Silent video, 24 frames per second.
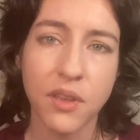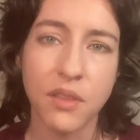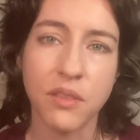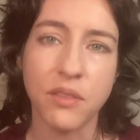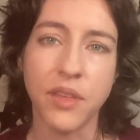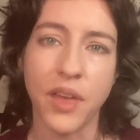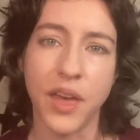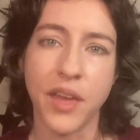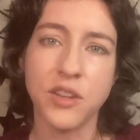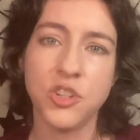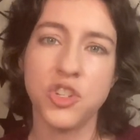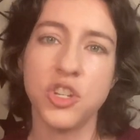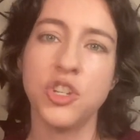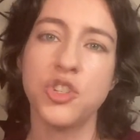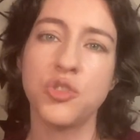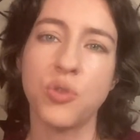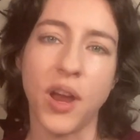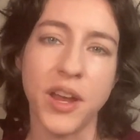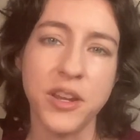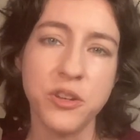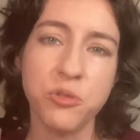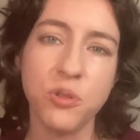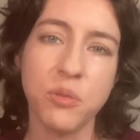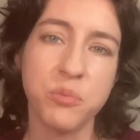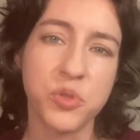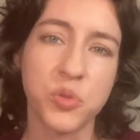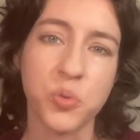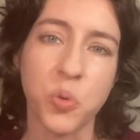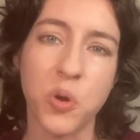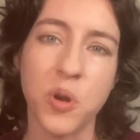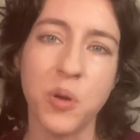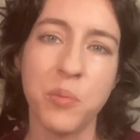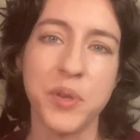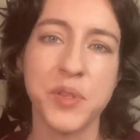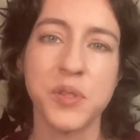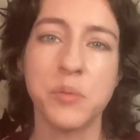that she tried to
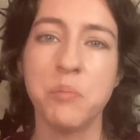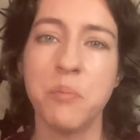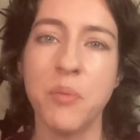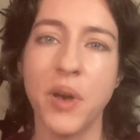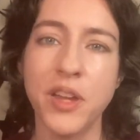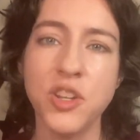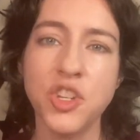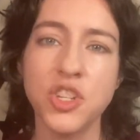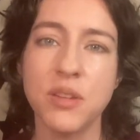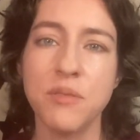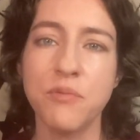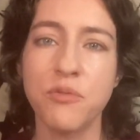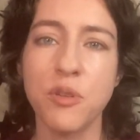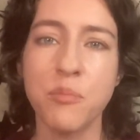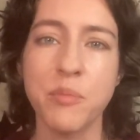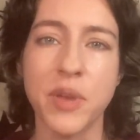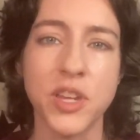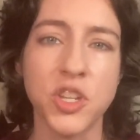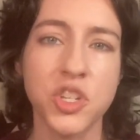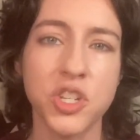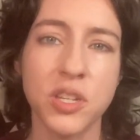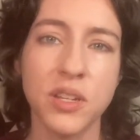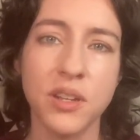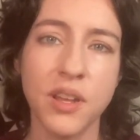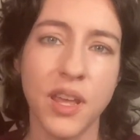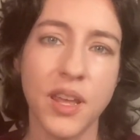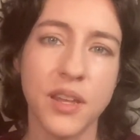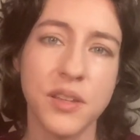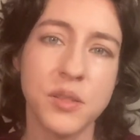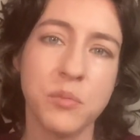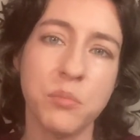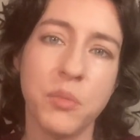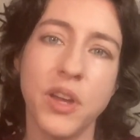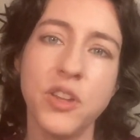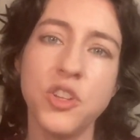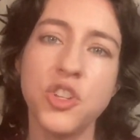absorb as much information,
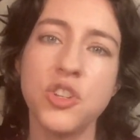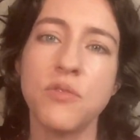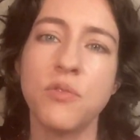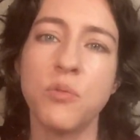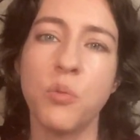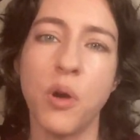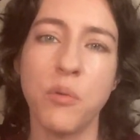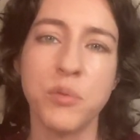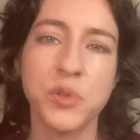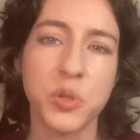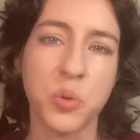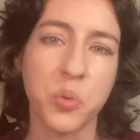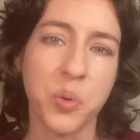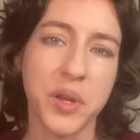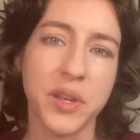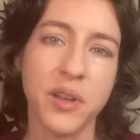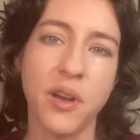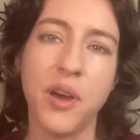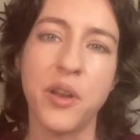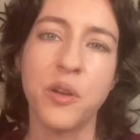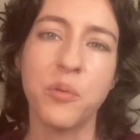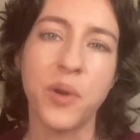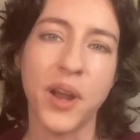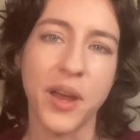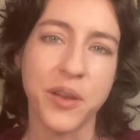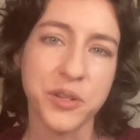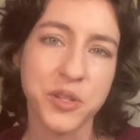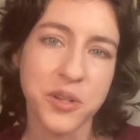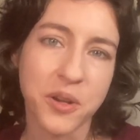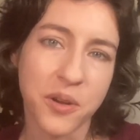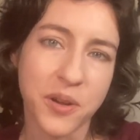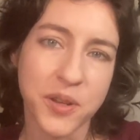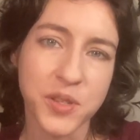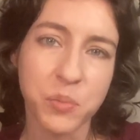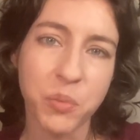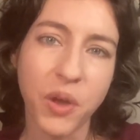as much of what was going on around
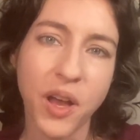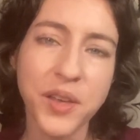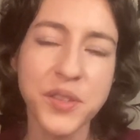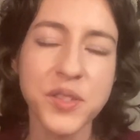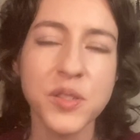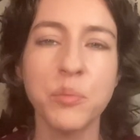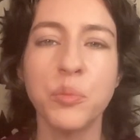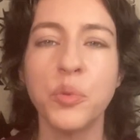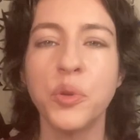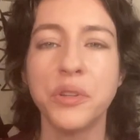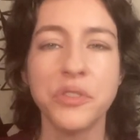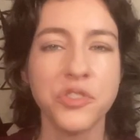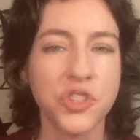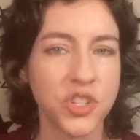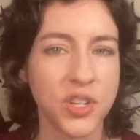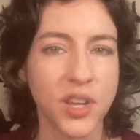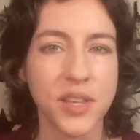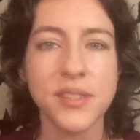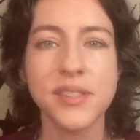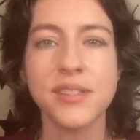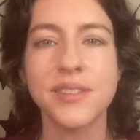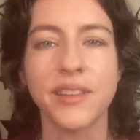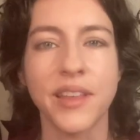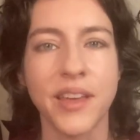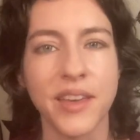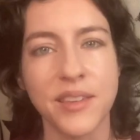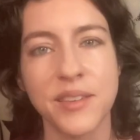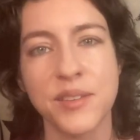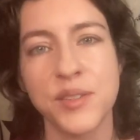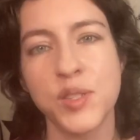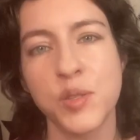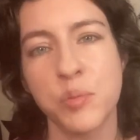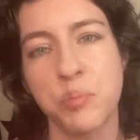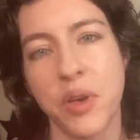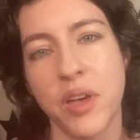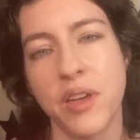her as possible, just like a
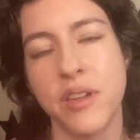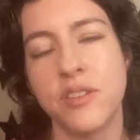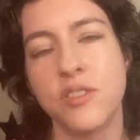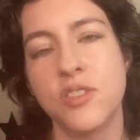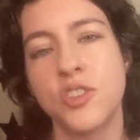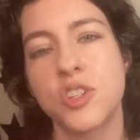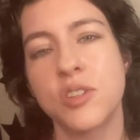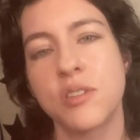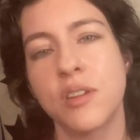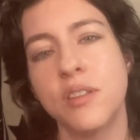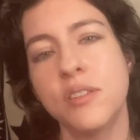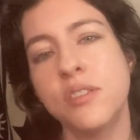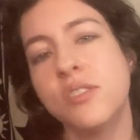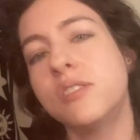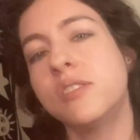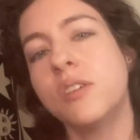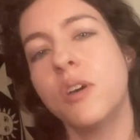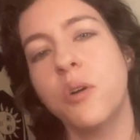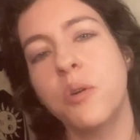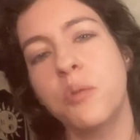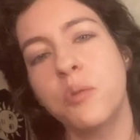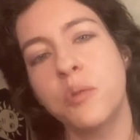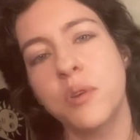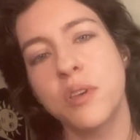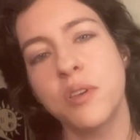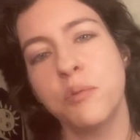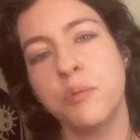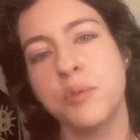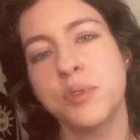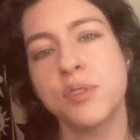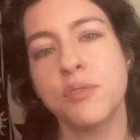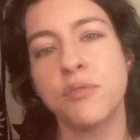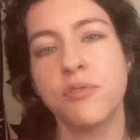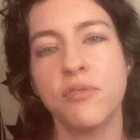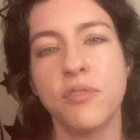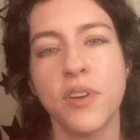sponge. And so it
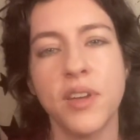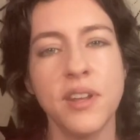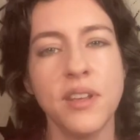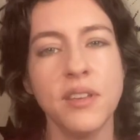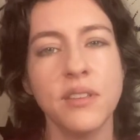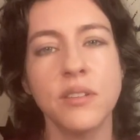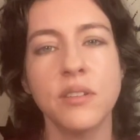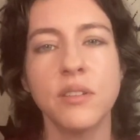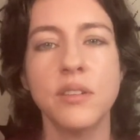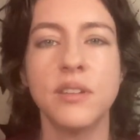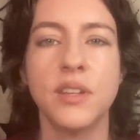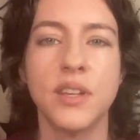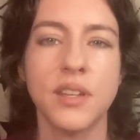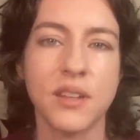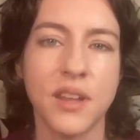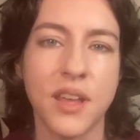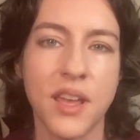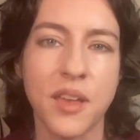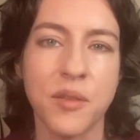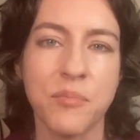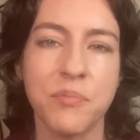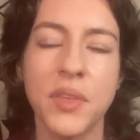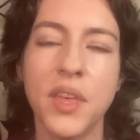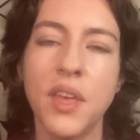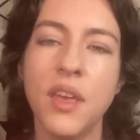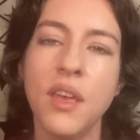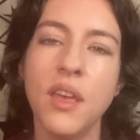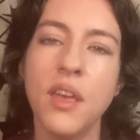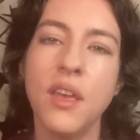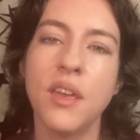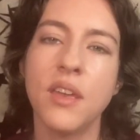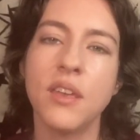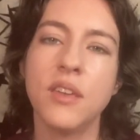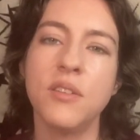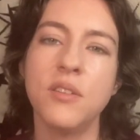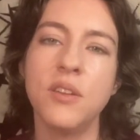was a funny little nickname.
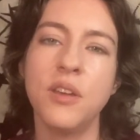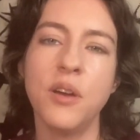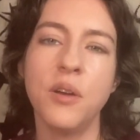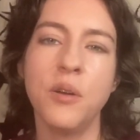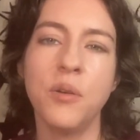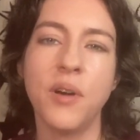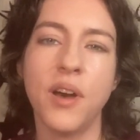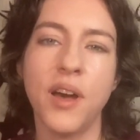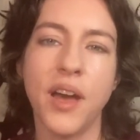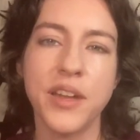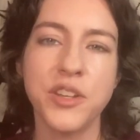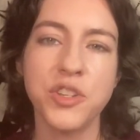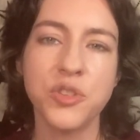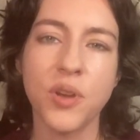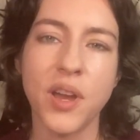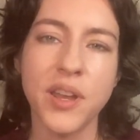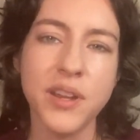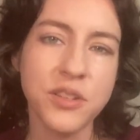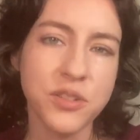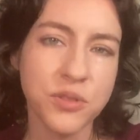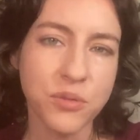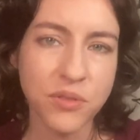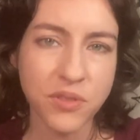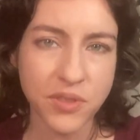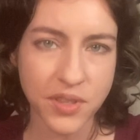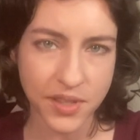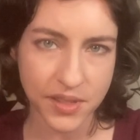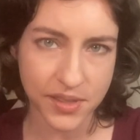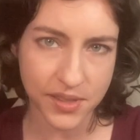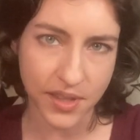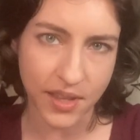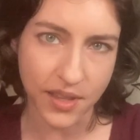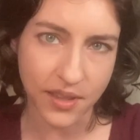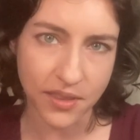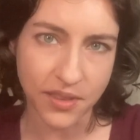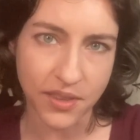You know, I try to do things
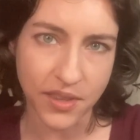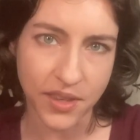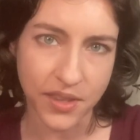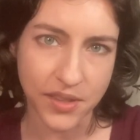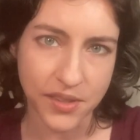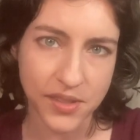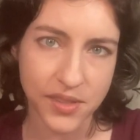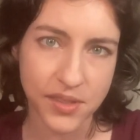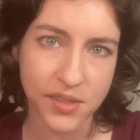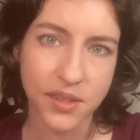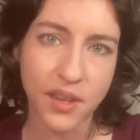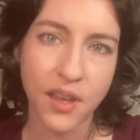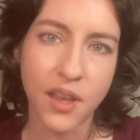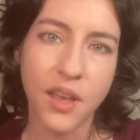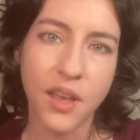like this